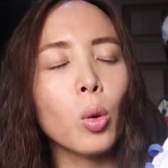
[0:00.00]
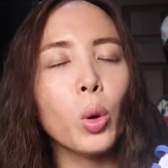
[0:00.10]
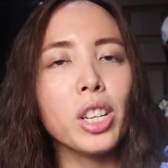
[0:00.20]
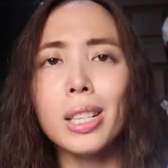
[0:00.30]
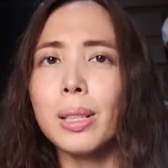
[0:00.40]

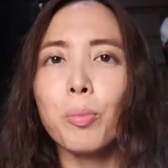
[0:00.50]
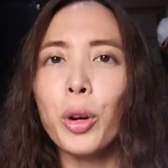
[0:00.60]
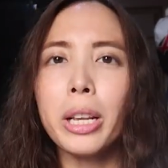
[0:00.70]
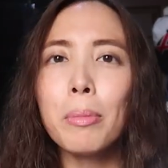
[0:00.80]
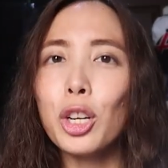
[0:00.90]
which is
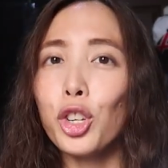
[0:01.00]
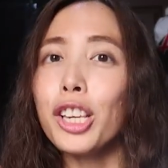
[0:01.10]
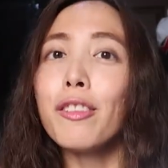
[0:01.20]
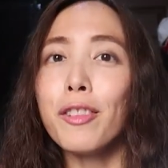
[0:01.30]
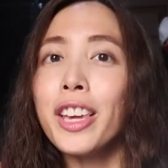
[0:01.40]
pretty
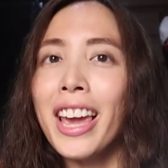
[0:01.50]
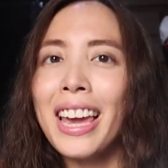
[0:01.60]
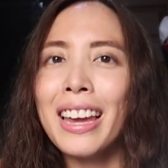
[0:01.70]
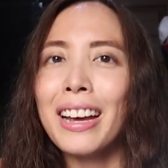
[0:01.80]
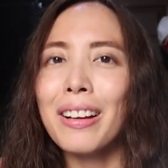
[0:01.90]
much E V
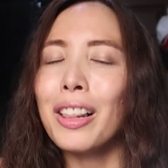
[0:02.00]
A.